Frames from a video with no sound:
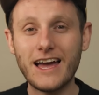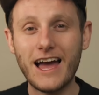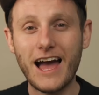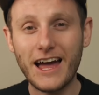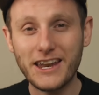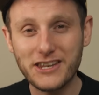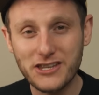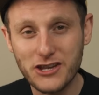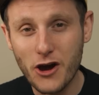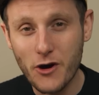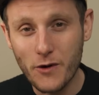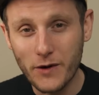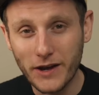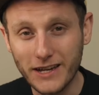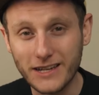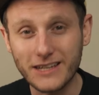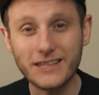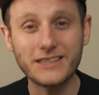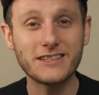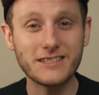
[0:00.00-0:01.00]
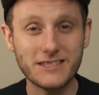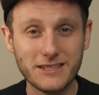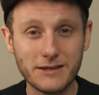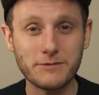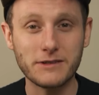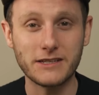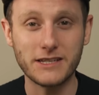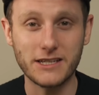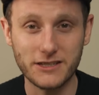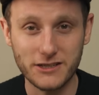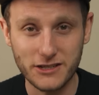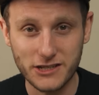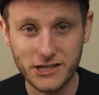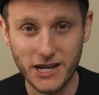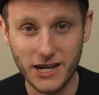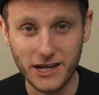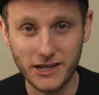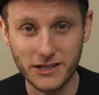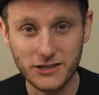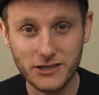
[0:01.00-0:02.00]
and knowing that something needs to
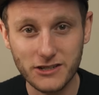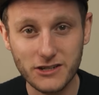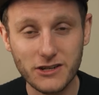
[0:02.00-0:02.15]
change.